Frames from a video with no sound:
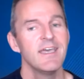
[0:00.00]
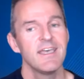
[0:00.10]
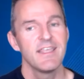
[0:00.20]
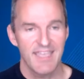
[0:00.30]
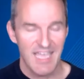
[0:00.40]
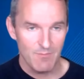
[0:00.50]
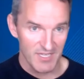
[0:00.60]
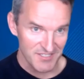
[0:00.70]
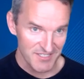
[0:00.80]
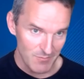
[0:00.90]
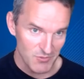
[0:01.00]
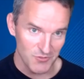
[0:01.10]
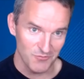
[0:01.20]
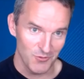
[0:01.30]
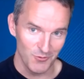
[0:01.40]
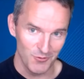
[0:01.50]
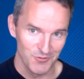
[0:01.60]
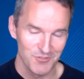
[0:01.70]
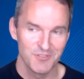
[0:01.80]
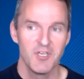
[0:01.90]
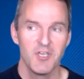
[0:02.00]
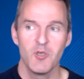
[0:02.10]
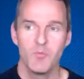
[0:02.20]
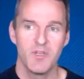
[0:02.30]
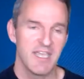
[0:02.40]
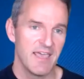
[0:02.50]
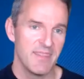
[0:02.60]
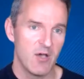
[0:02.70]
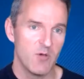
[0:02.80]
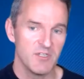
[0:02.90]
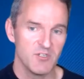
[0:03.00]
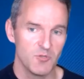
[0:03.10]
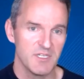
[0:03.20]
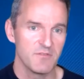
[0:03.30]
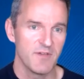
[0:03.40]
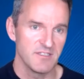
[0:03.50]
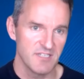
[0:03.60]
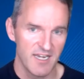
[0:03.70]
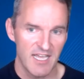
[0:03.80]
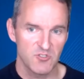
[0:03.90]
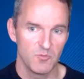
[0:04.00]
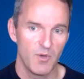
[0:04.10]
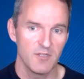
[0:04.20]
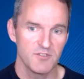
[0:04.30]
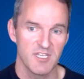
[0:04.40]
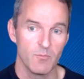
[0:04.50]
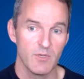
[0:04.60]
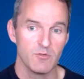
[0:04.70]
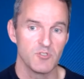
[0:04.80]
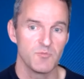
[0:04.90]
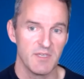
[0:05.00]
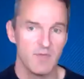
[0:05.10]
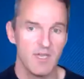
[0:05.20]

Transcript: There can be exceptions, of course, but again, that should be defined in a national policy, and we would just be